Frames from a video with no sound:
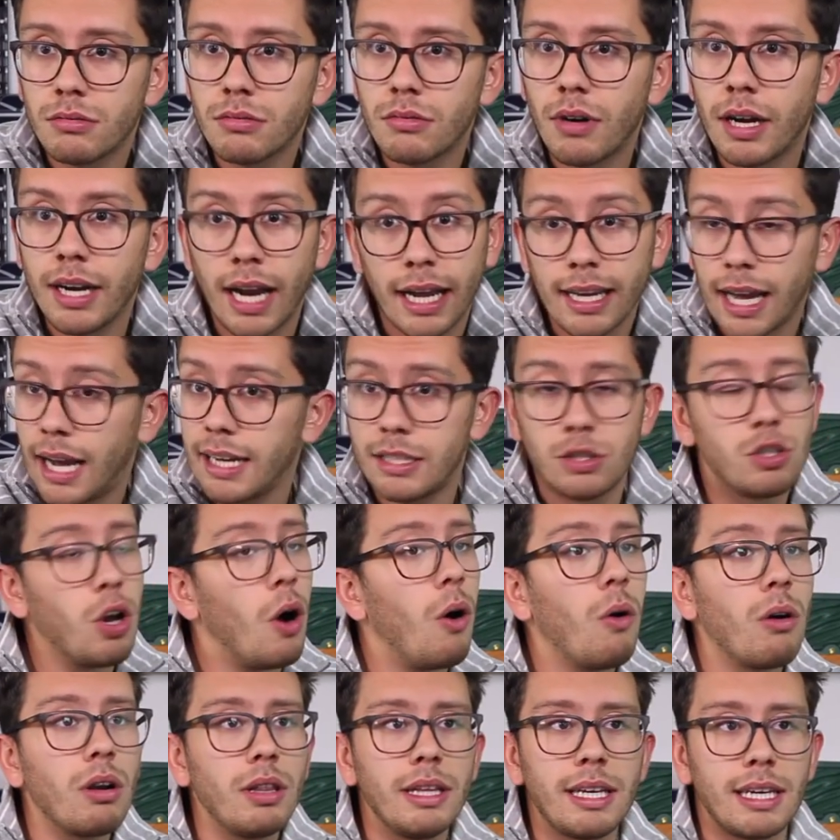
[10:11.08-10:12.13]
right? I
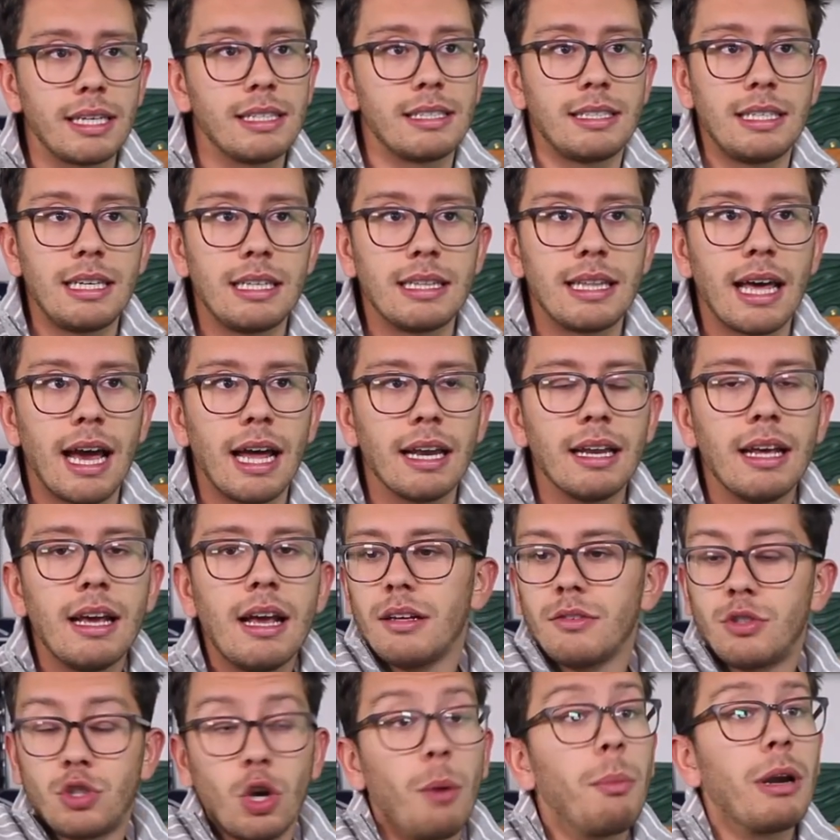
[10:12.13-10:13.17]
totally concede that.
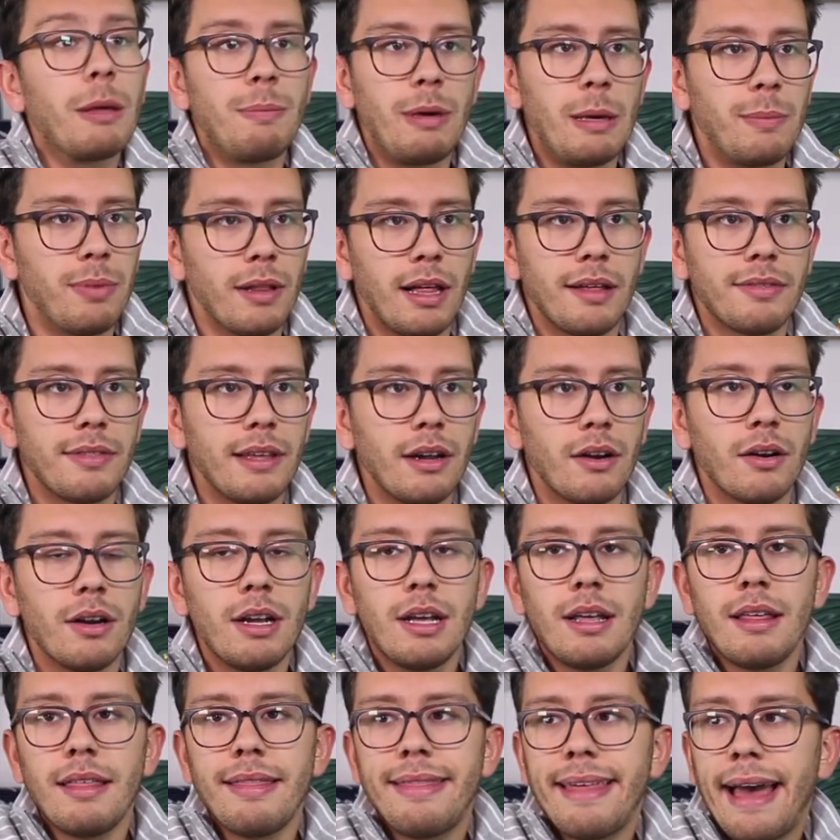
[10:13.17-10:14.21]
So many people out there
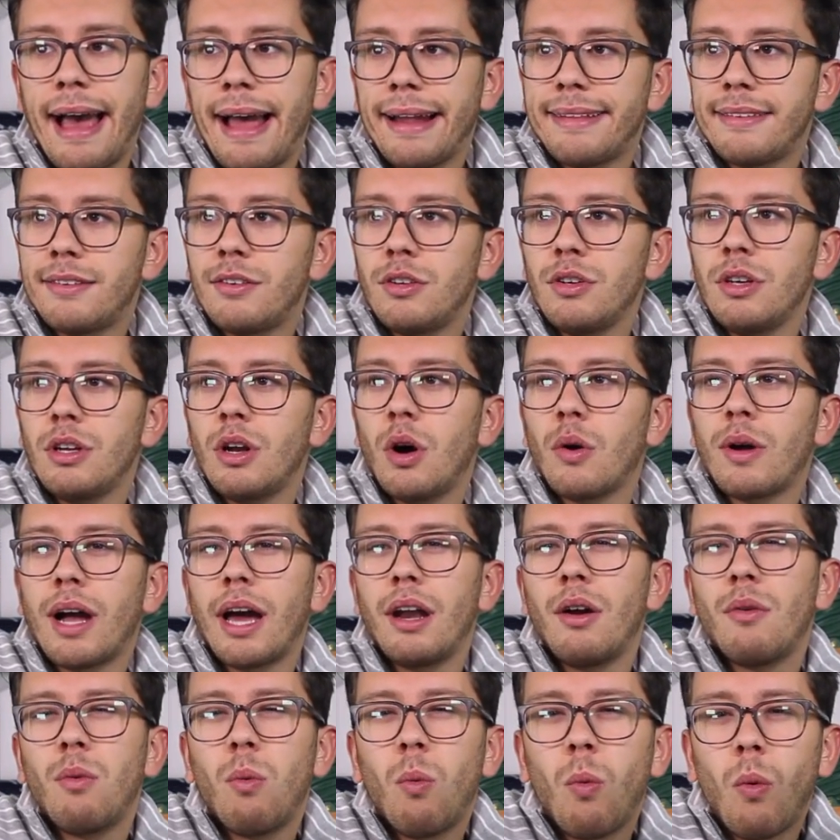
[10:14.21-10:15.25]
that, you know,
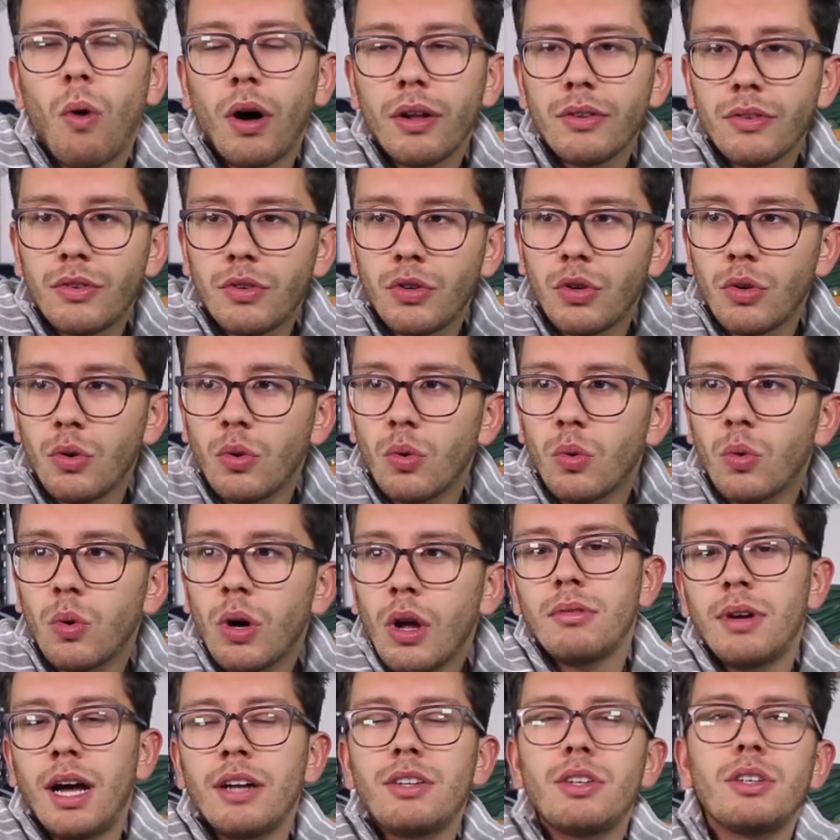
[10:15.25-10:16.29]
kind of want to
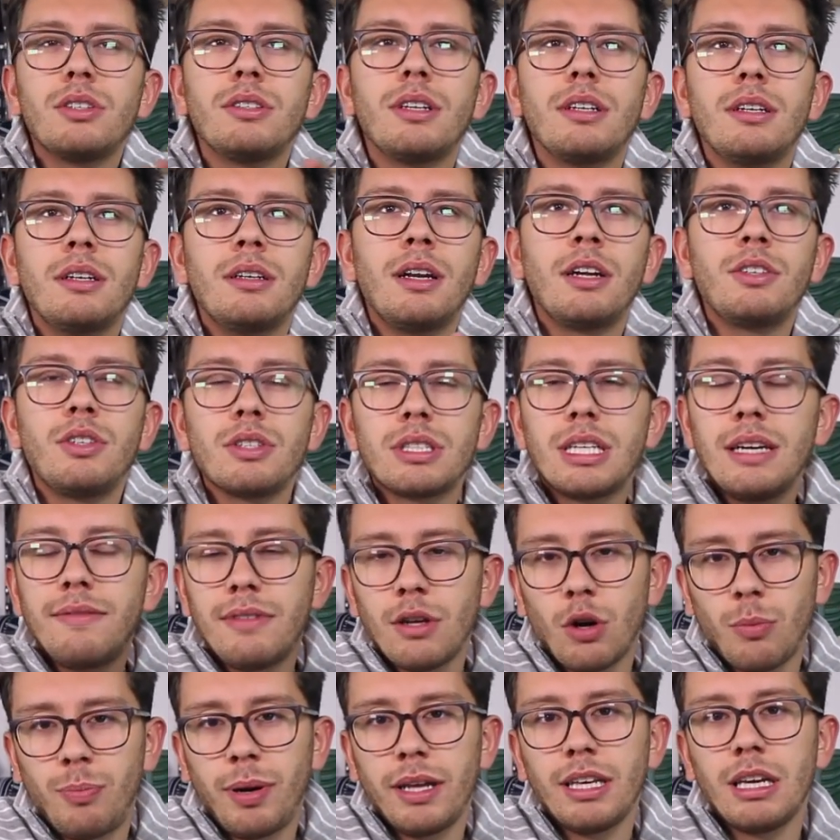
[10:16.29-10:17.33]
not just give
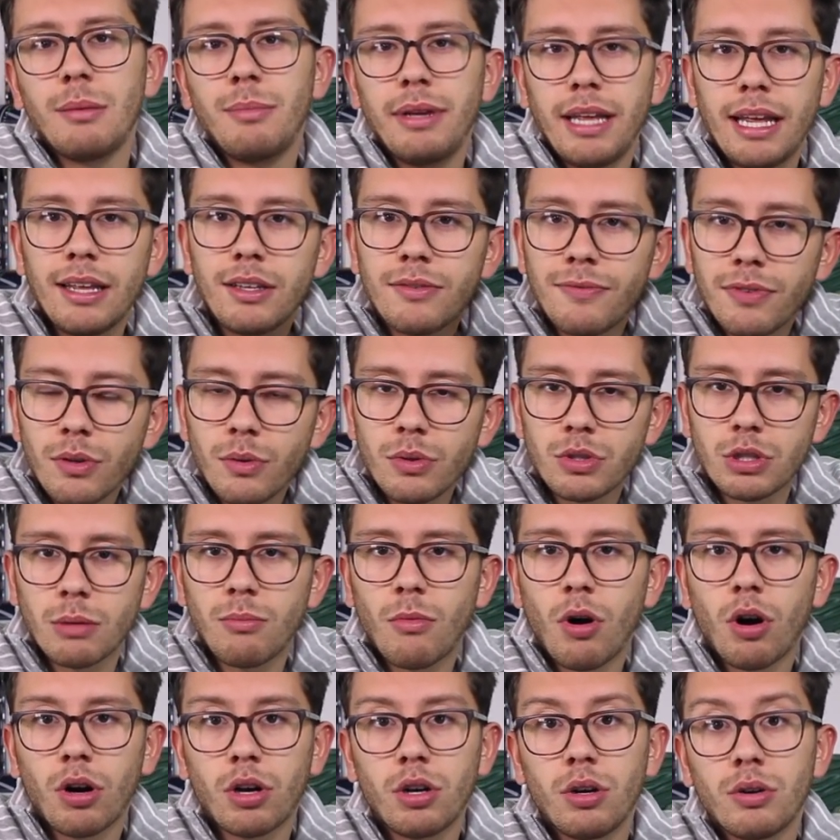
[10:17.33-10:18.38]
their opinion, but influence a
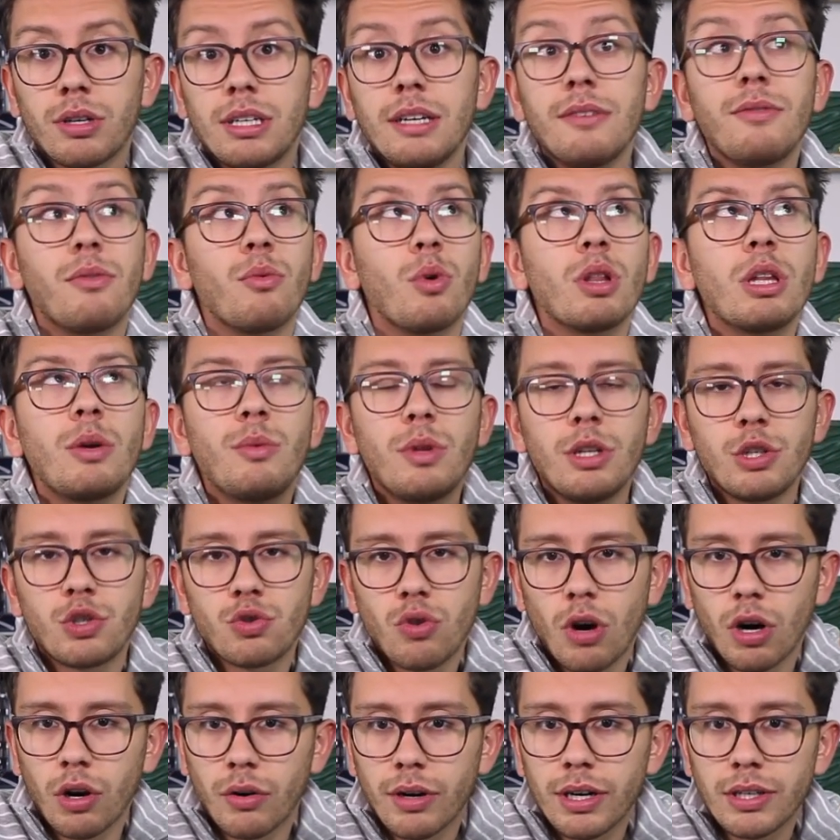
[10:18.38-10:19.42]
market or give really, really
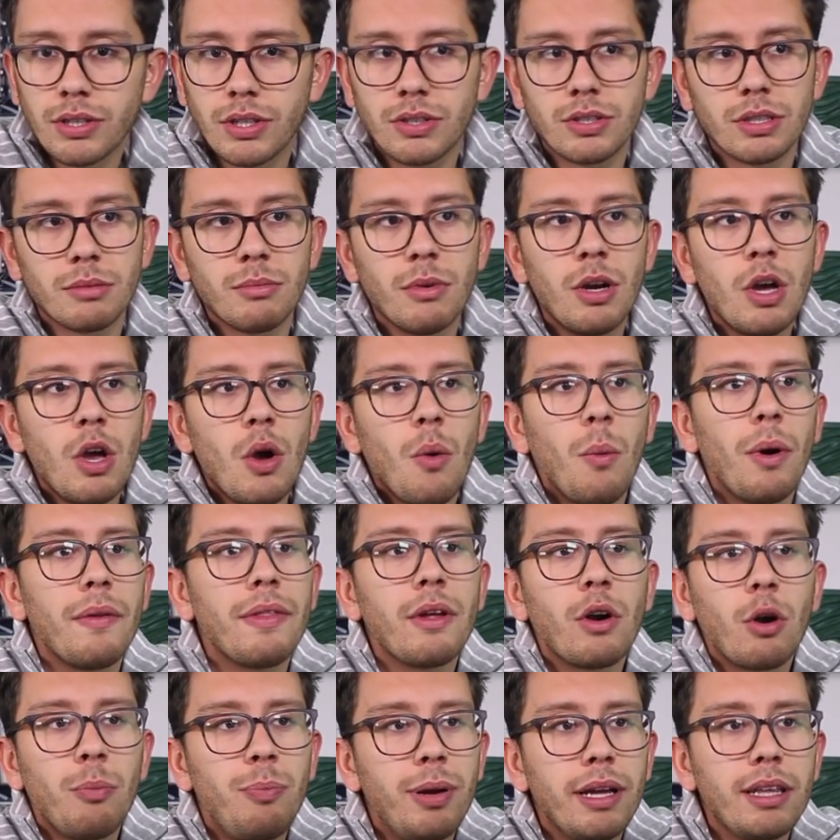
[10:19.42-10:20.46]
strong criticism when
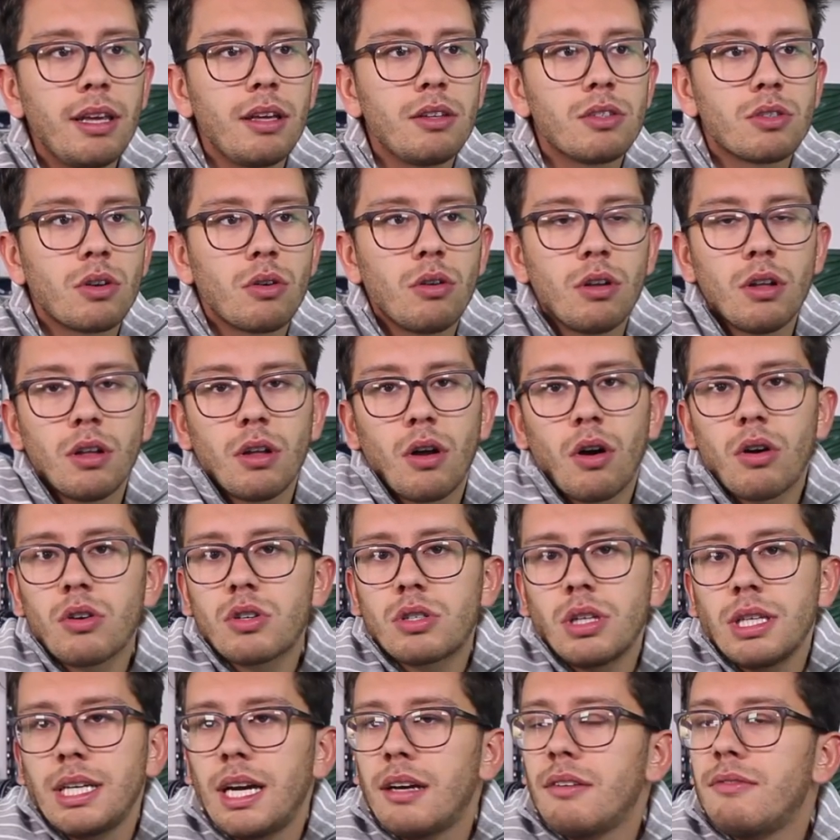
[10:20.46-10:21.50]
their opinions are
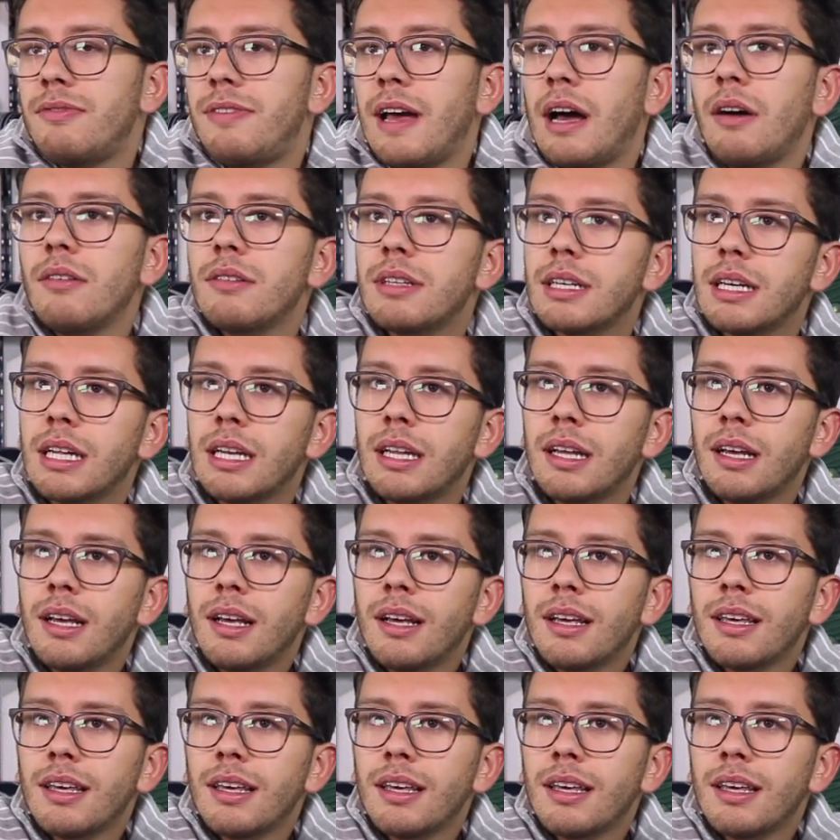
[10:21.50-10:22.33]
largely unfounded,